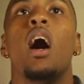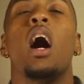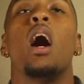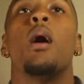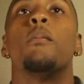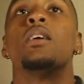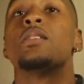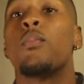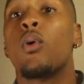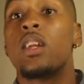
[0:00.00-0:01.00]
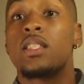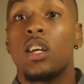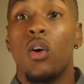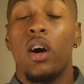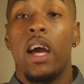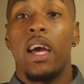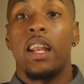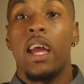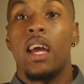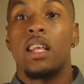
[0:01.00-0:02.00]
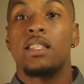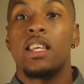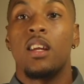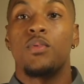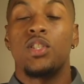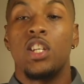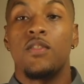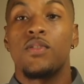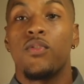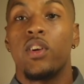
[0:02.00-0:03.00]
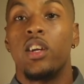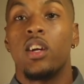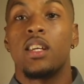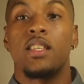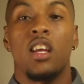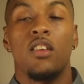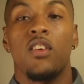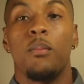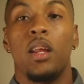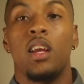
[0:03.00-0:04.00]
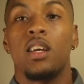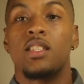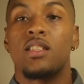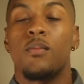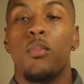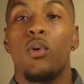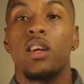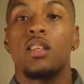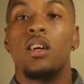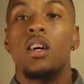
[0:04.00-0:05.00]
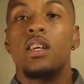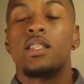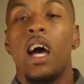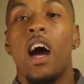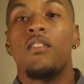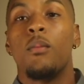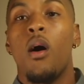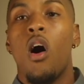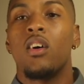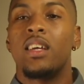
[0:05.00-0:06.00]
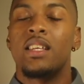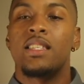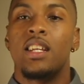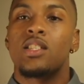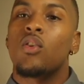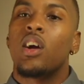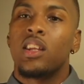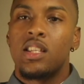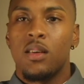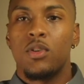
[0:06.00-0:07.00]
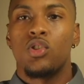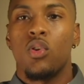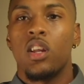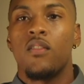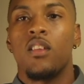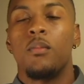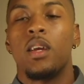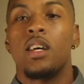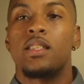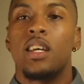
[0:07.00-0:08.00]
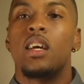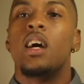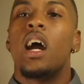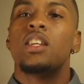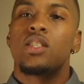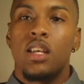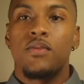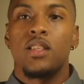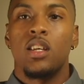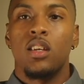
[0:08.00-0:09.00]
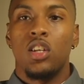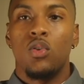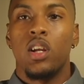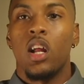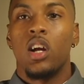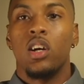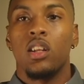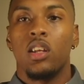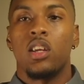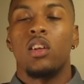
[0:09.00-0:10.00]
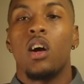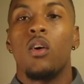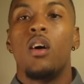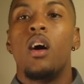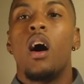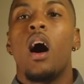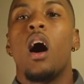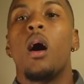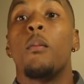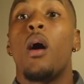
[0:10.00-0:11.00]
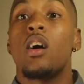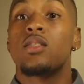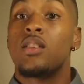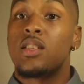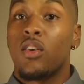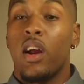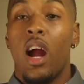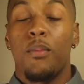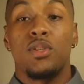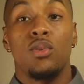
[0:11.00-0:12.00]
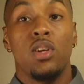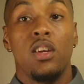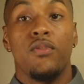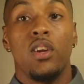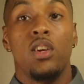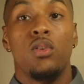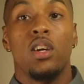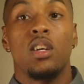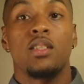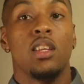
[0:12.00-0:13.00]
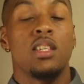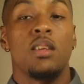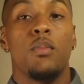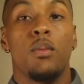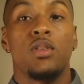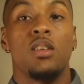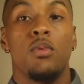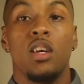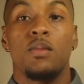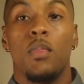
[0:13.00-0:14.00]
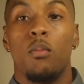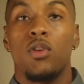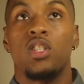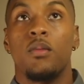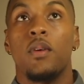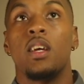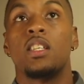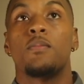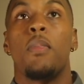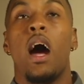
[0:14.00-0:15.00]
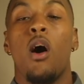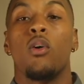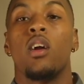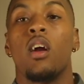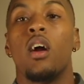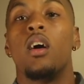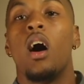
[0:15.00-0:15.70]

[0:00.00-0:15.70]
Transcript: It's important to go ahead and set up shifts for your executive committee because it's important to have them all in attendance, or at least a majority of them, because it just gives the unit a good look, Also, this is a great opportunity for you to solicit membership because membership is power.